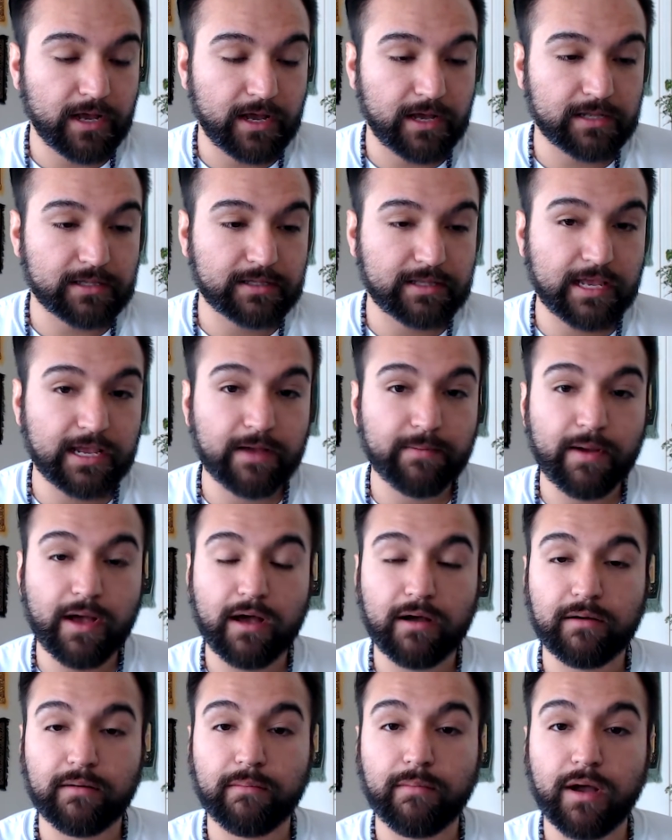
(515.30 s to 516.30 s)
thing
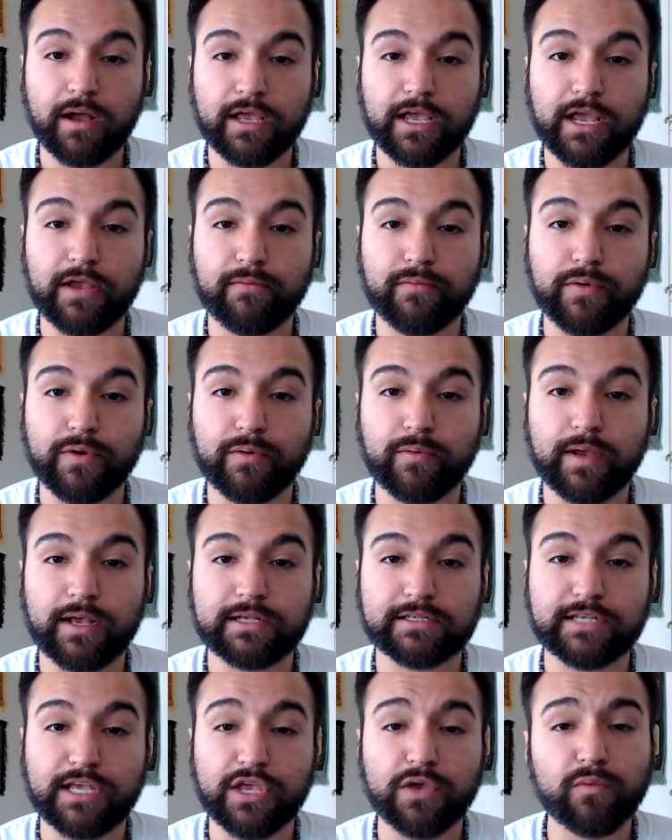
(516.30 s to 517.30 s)
about Makiru
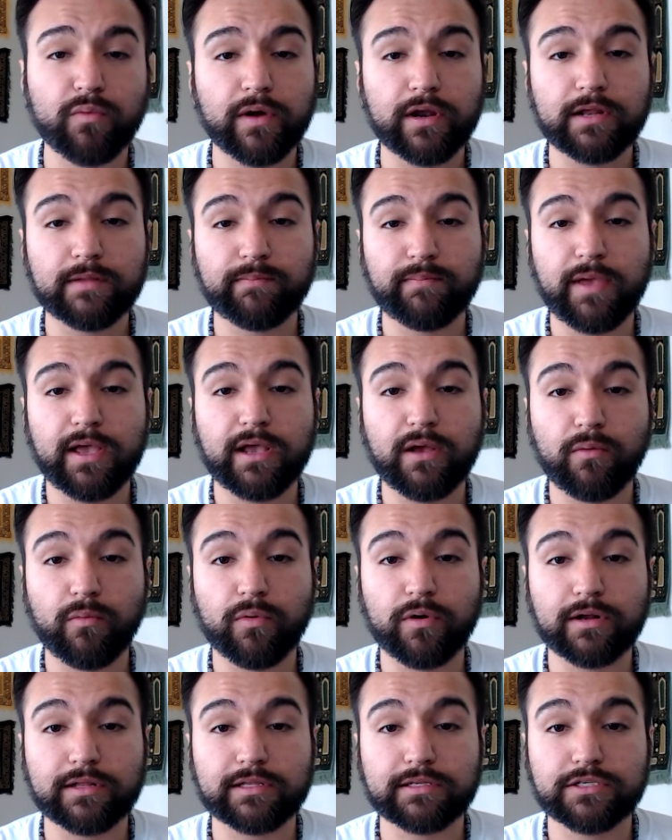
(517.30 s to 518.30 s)
is that you want to pick a
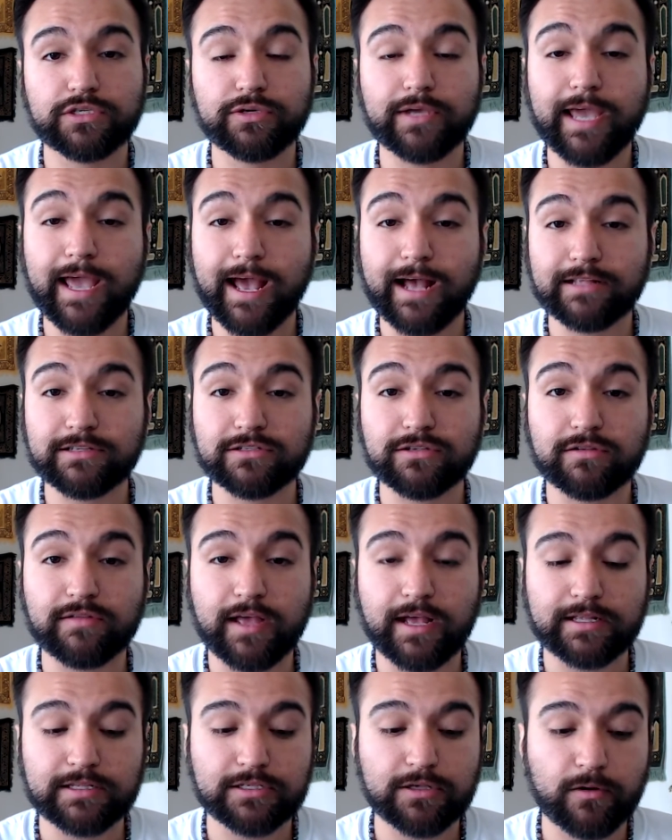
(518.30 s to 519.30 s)
word to cancel
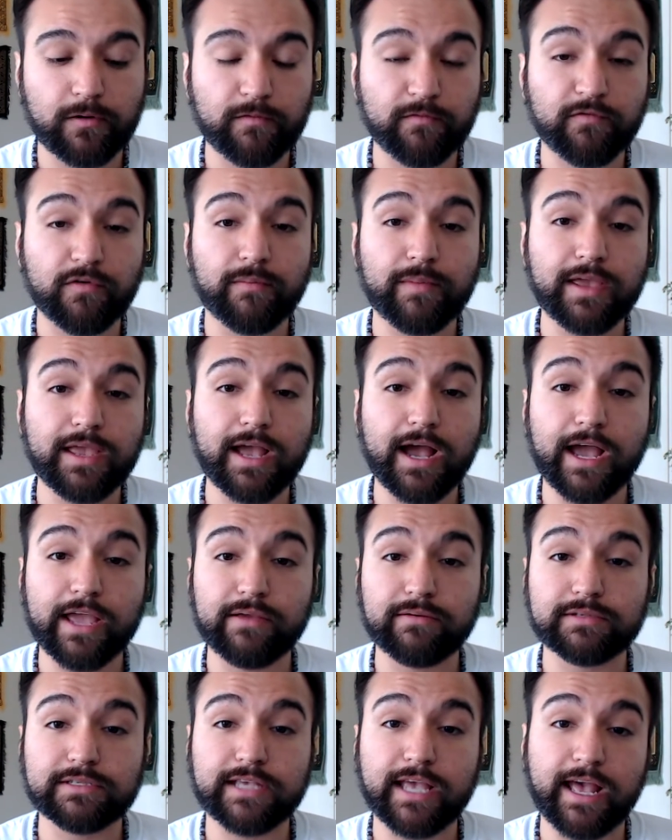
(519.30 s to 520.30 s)
that. So for me, I
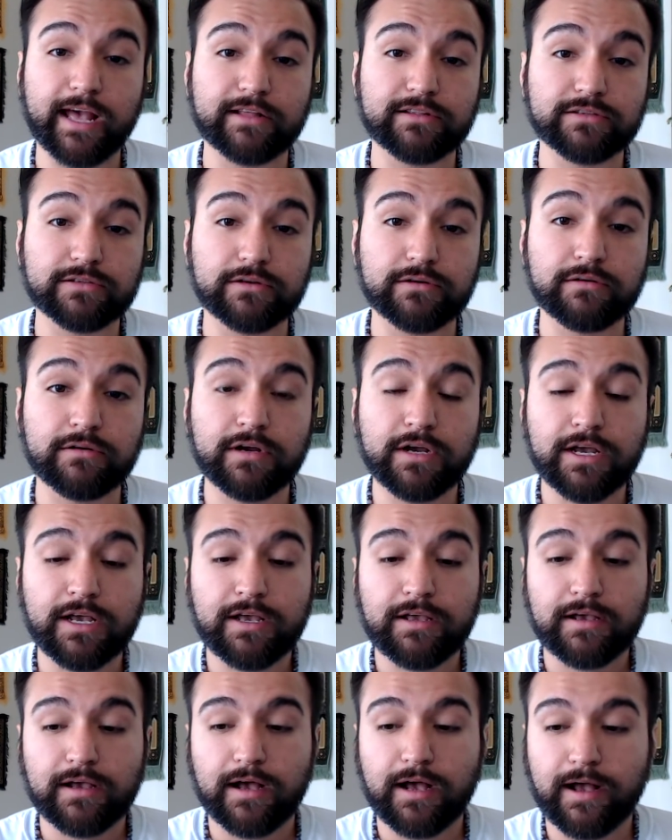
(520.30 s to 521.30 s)
use cancel.
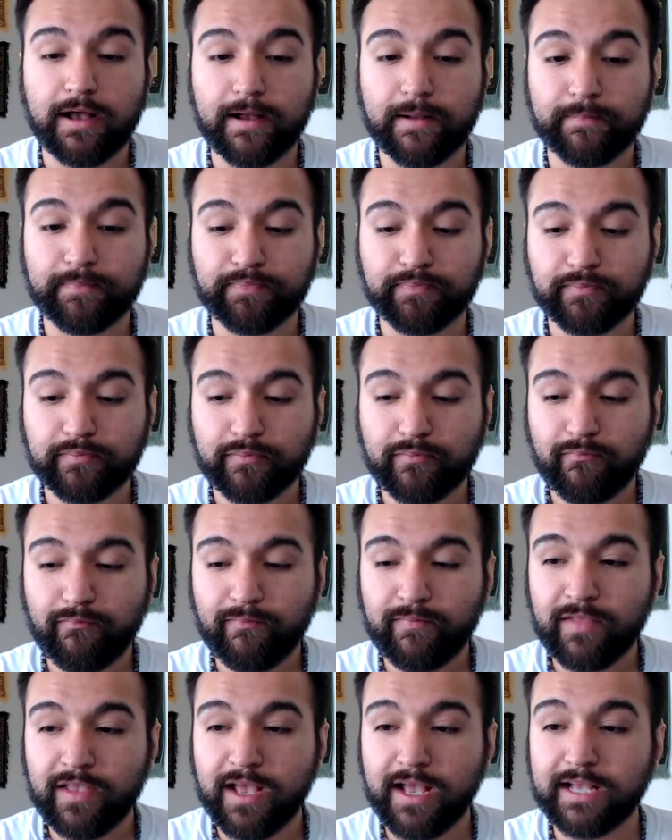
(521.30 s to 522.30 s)
Um,
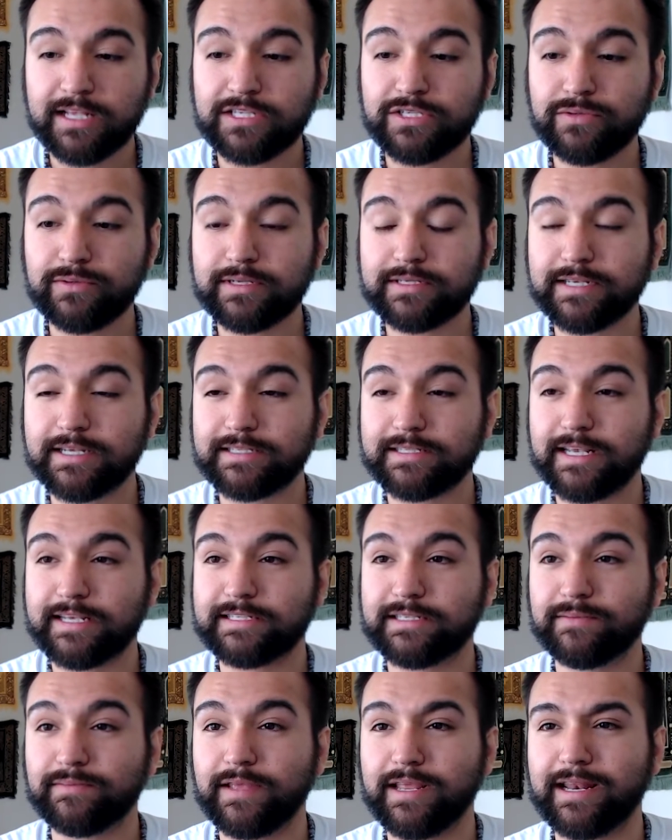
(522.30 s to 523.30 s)
as soon as I say
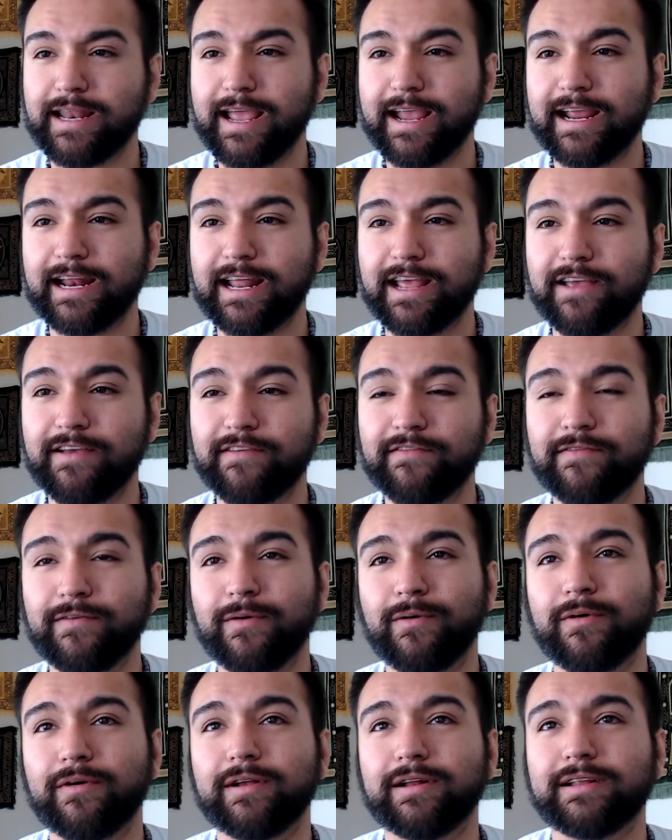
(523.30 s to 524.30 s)
something negative,
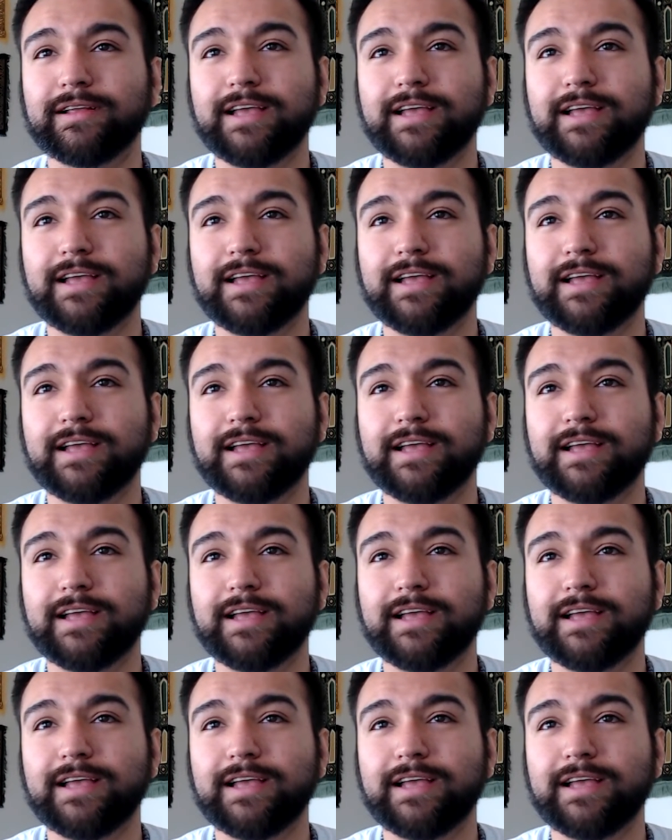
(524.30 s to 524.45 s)
or